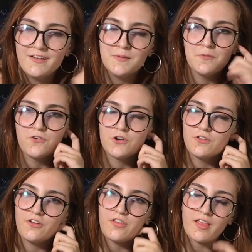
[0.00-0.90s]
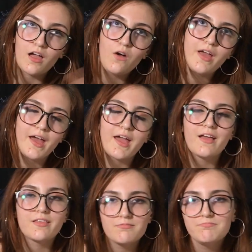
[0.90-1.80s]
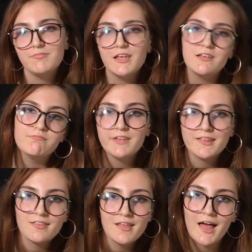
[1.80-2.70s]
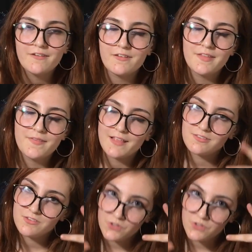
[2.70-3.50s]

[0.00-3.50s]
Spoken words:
And then before too long, she's like, okay, I guess he's alive. That's